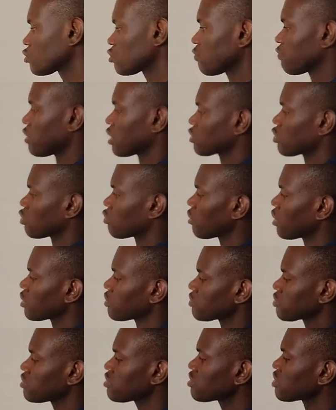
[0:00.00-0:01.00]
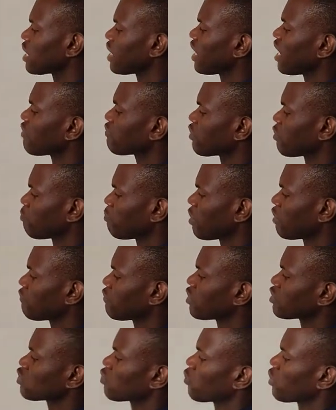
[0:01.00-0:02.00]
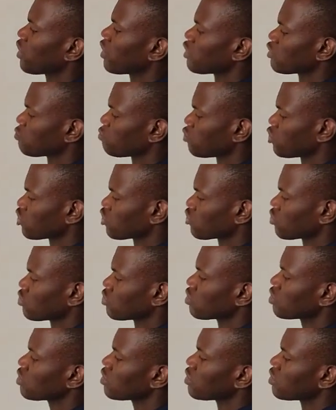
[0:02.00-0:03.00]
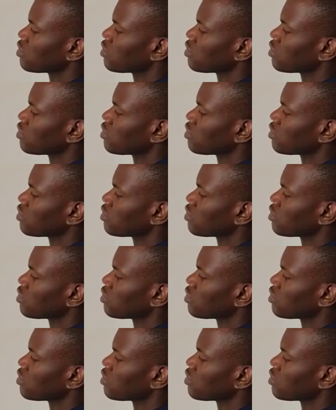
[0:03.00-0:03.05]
To factorize, since I have a perfect square expression,